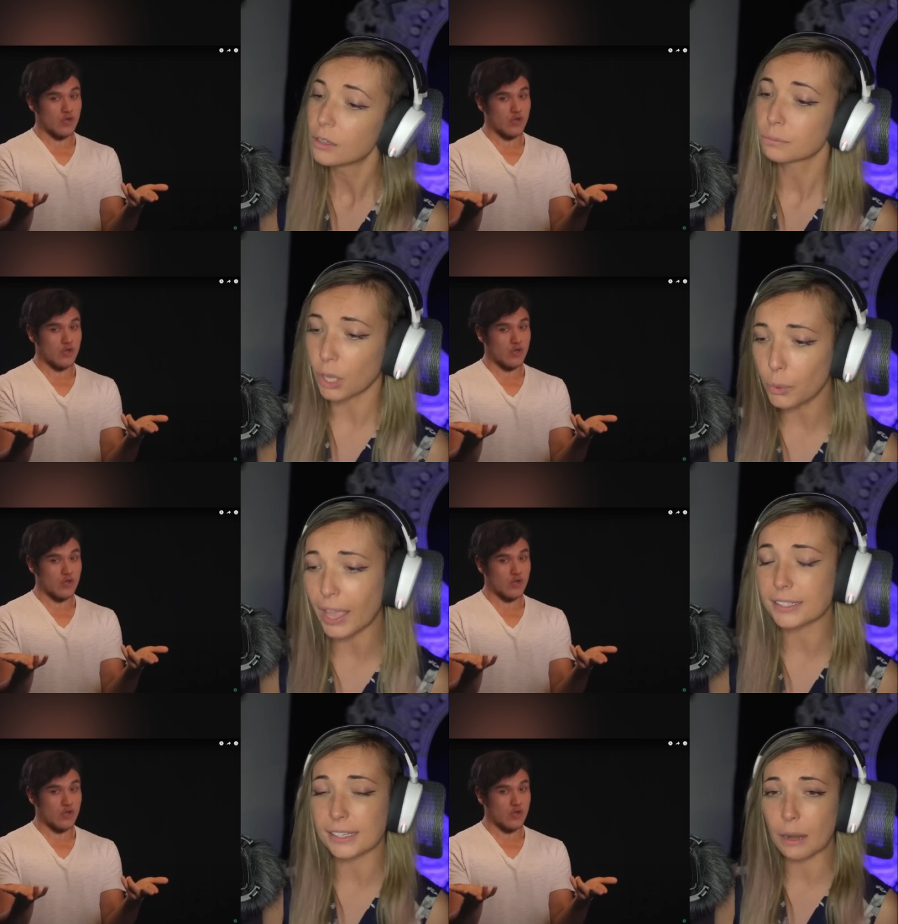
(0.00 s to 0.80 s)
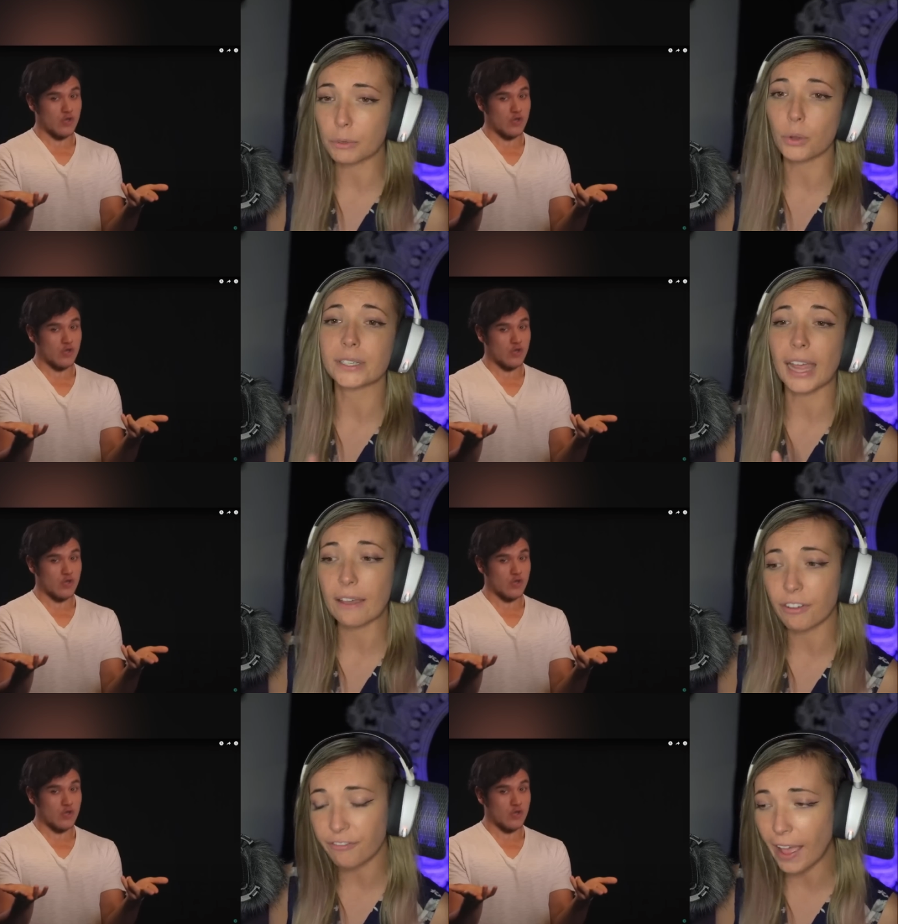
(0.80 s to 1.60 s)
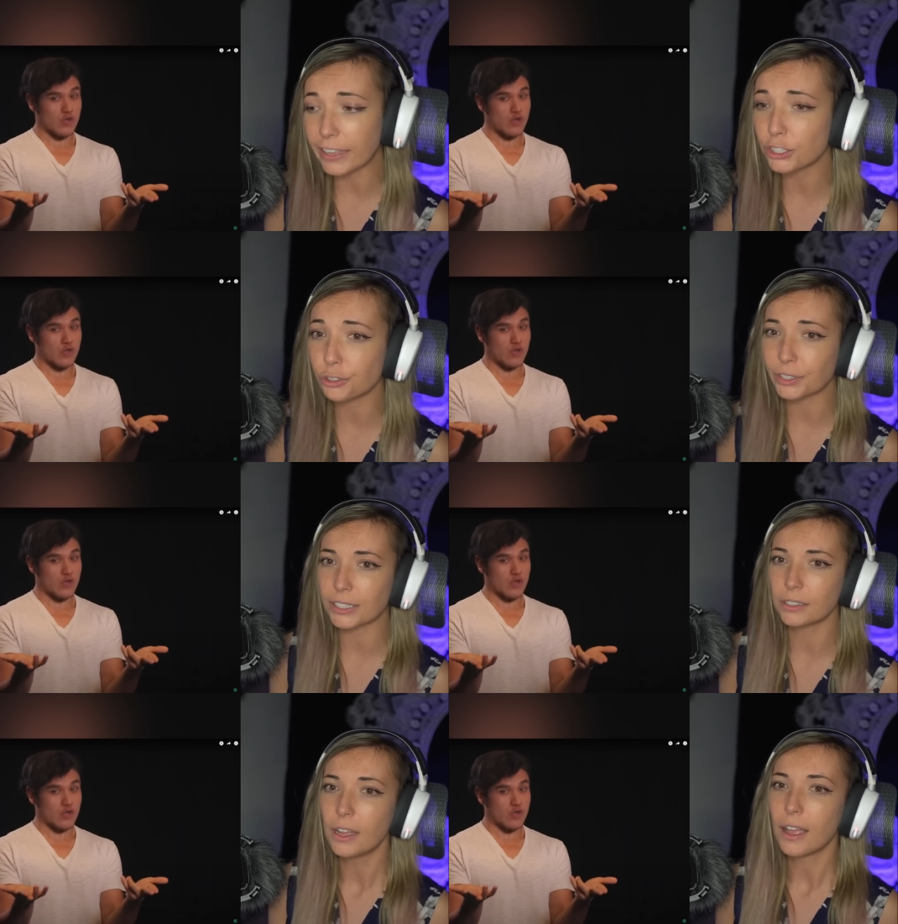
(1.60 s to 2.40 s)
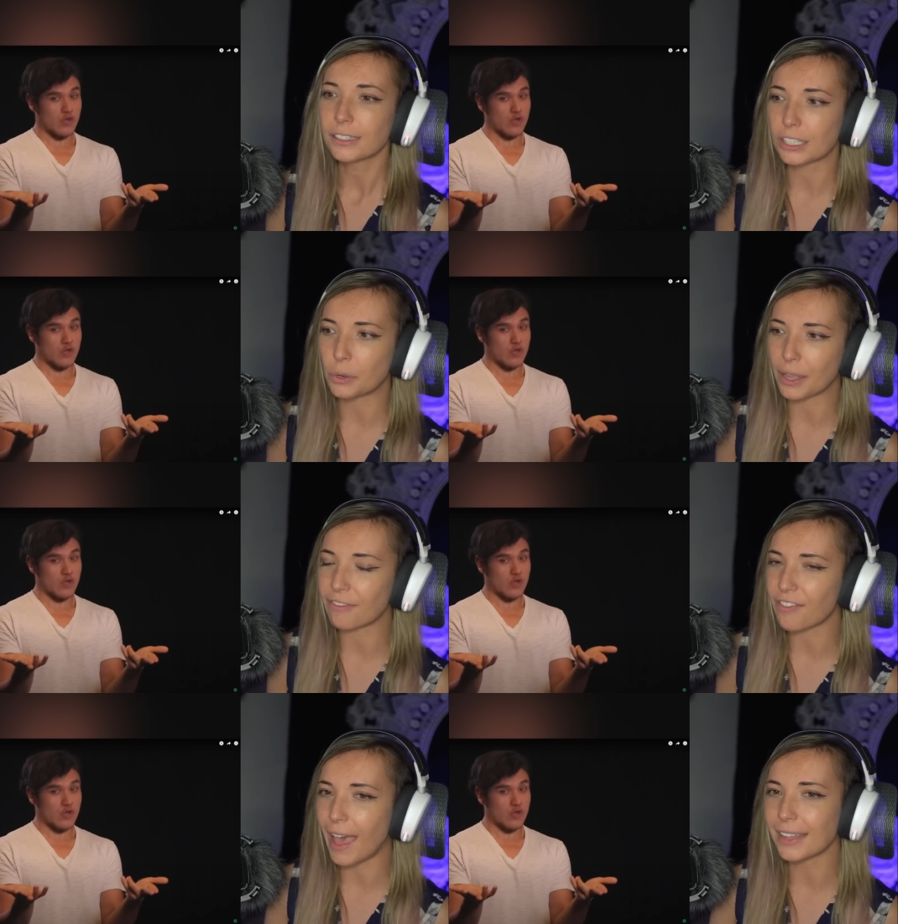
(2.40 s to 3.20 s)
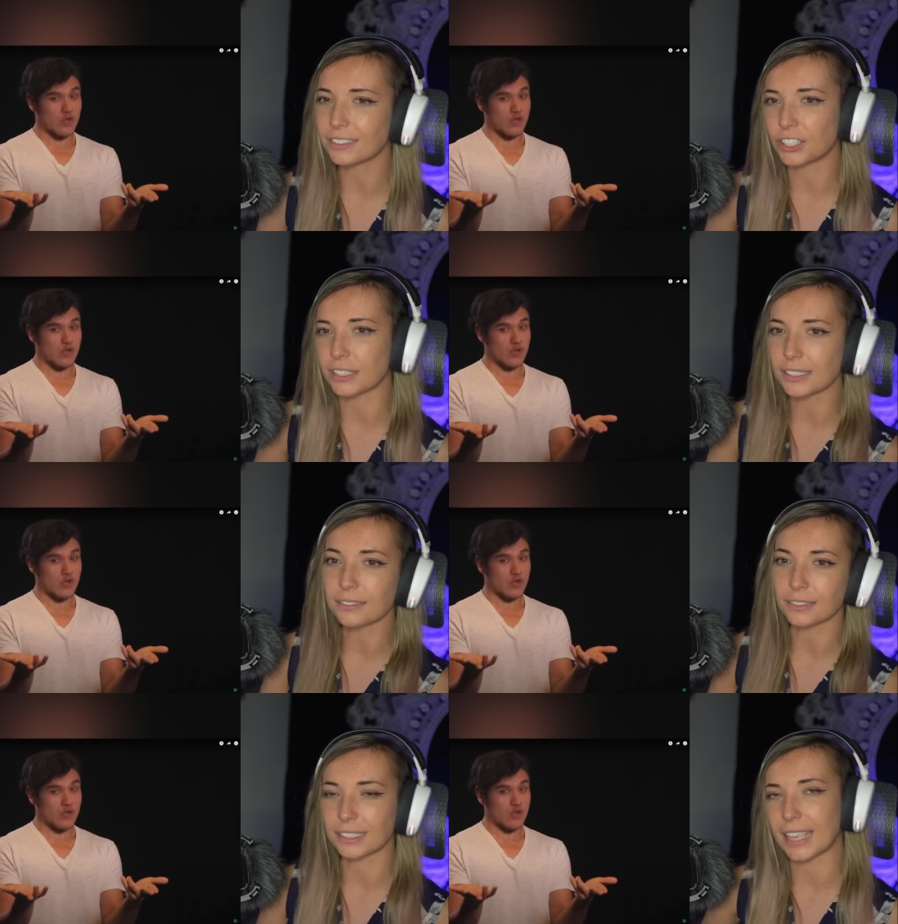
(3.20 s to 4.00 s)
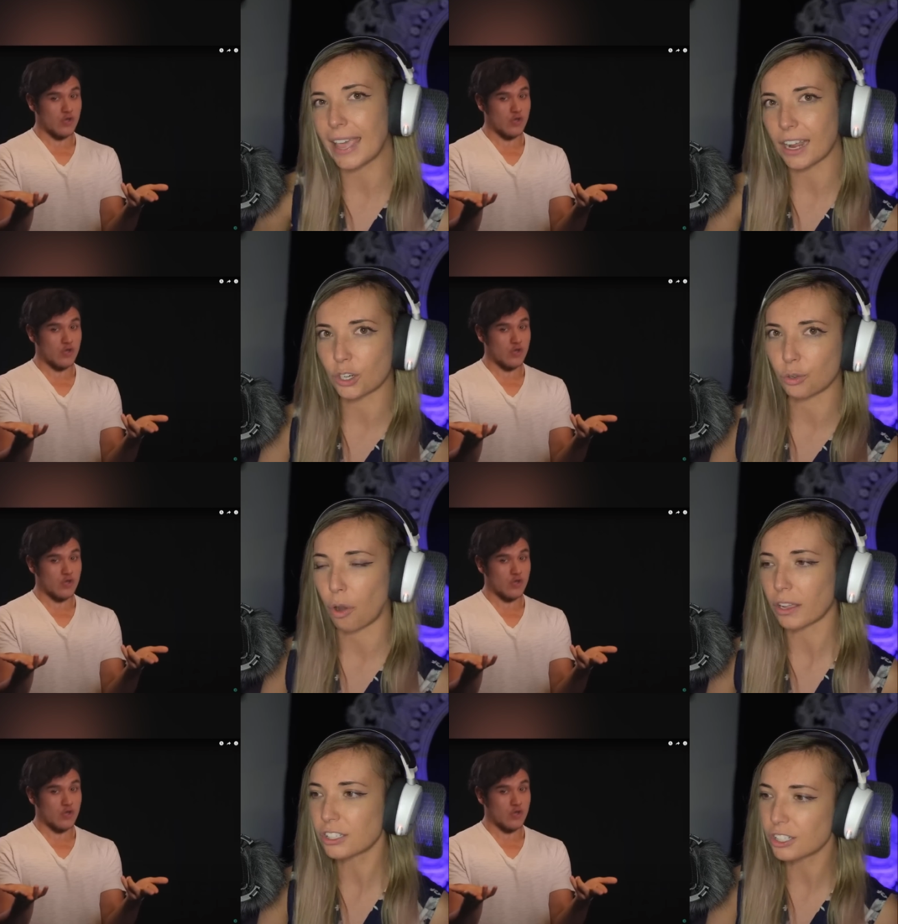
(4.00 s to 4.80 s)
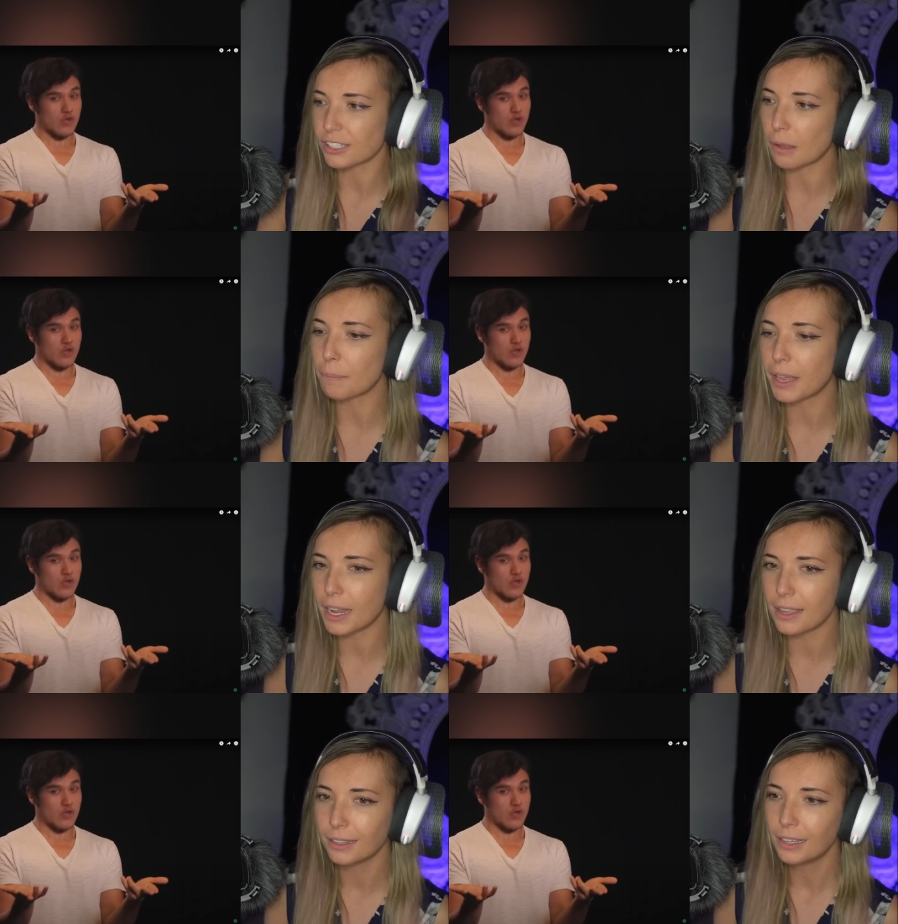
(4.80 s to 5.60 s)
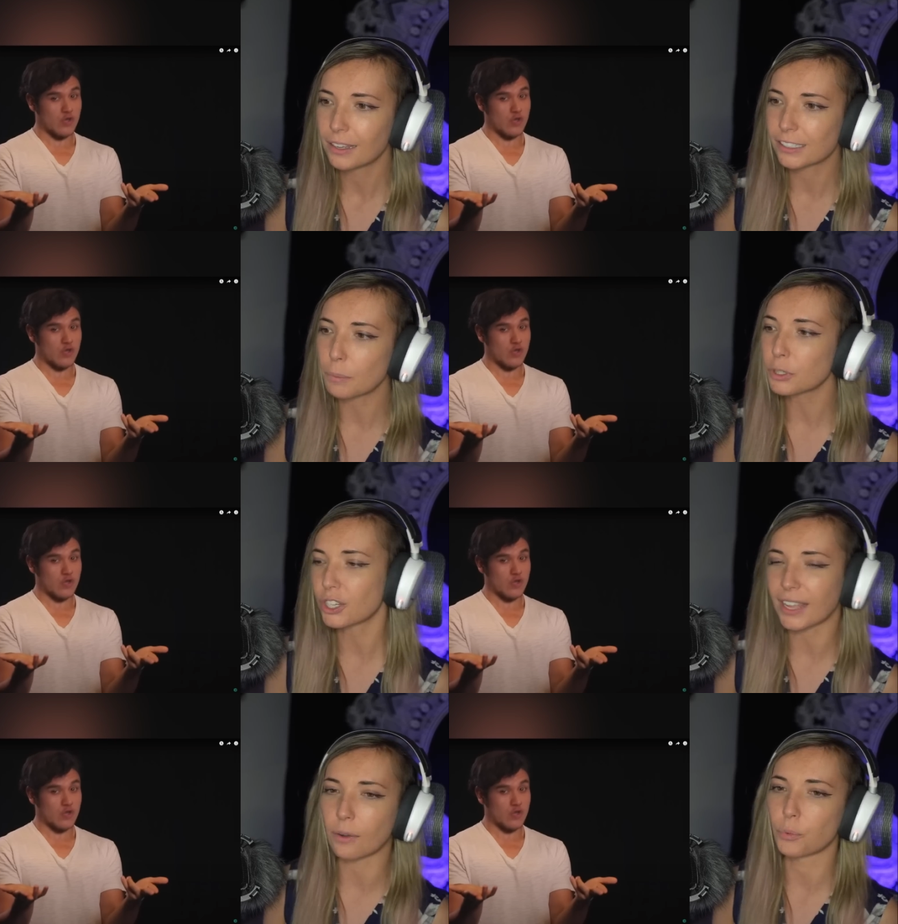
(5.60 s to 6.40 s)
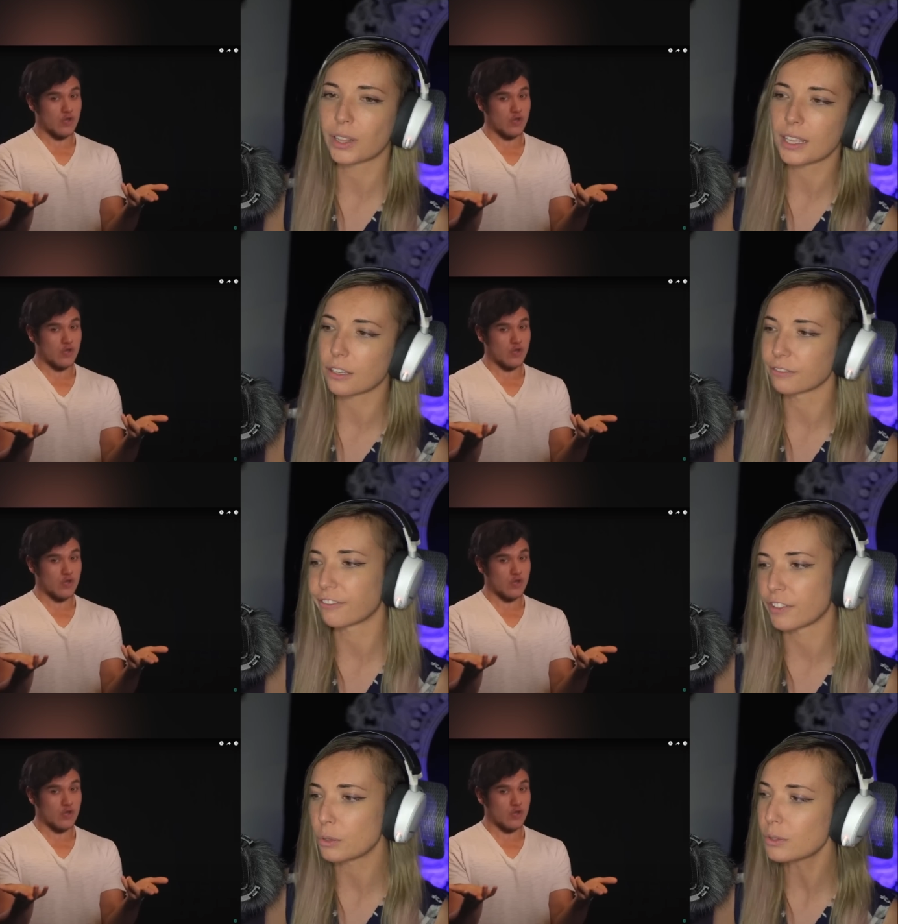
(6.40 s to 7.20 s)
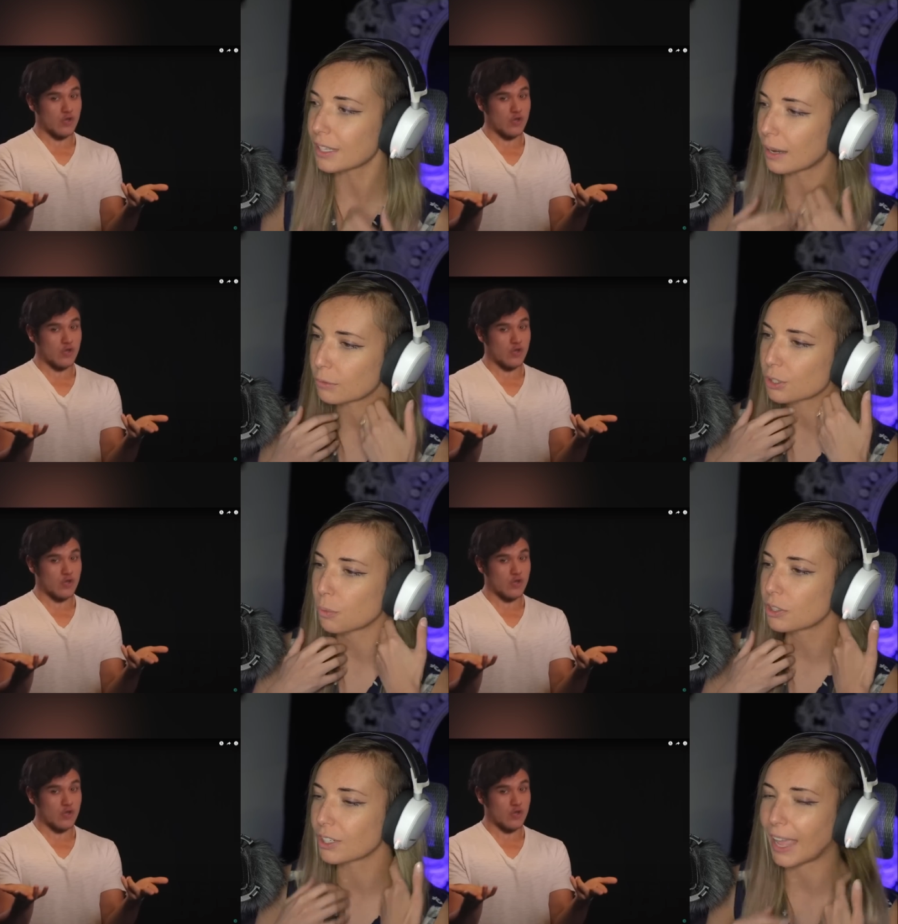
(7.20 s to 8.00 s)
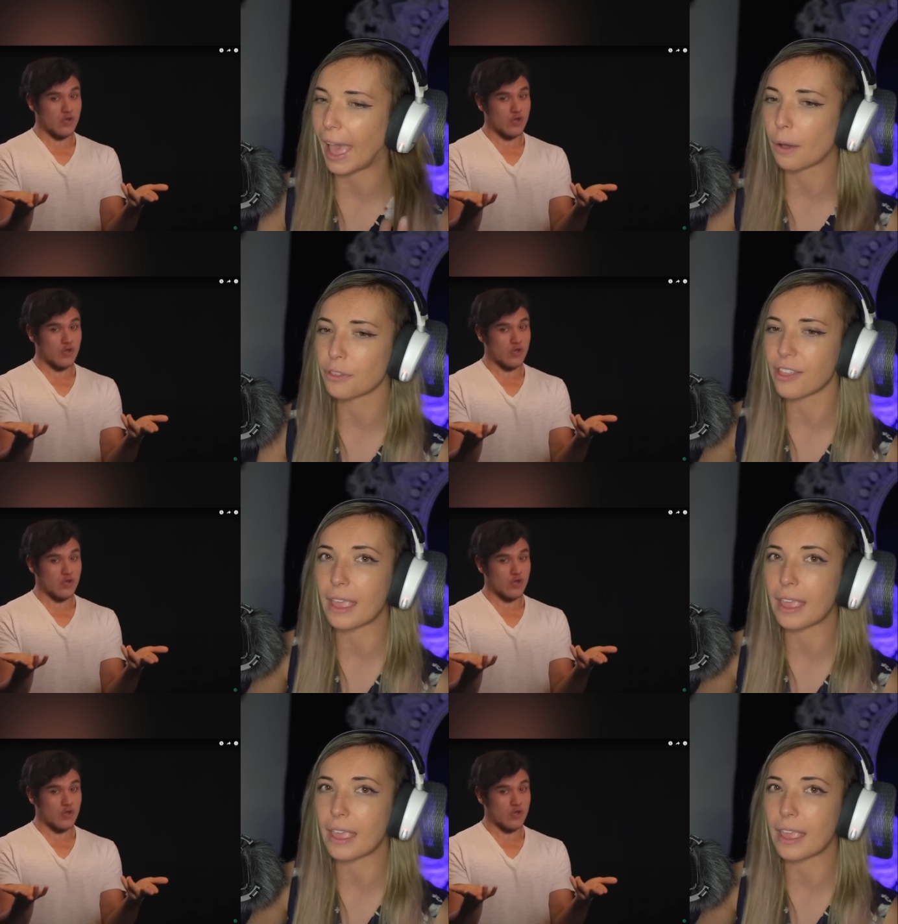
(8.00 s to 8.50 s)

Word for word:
Speaker 1: okay, today we're going to have a fire drill. So if that doesn't get across to somebody, someone could get really confused. And I'm just wondering how they